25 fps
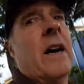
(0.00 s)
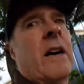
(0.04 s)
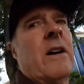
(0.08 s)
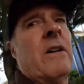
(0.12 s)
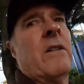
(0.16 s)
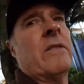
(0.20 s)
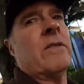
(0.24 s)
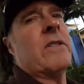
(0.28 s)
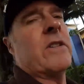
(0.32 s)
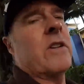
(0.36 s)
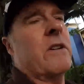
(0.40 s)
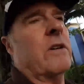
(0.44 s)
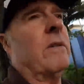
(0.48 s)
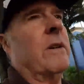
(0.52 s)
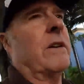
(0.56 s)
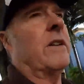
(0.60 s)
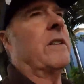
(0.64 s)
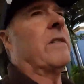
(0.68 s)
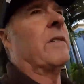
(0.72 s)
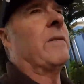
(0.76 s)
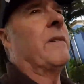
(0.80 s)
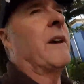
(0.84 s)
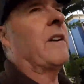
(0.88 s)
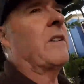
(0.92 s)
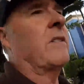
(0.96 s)

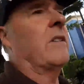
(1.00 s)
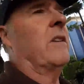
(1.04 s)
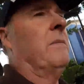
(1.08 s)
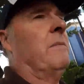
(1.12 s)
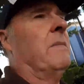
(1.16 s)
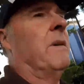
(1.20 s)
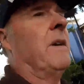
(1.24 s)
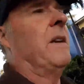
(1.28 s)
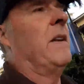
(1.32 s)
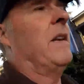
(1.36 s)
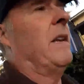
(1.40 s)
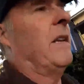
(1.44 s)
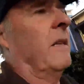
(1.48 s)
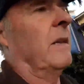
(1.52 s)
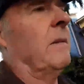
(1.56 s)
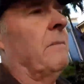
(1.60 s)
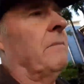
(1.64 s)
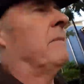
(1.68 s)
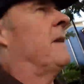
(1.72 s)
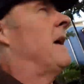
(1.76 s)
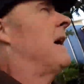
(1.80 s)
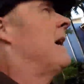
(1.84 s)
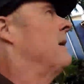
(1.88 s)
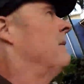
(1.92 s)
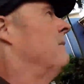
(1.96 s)
consequence of actually meaning that
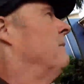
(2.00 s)
now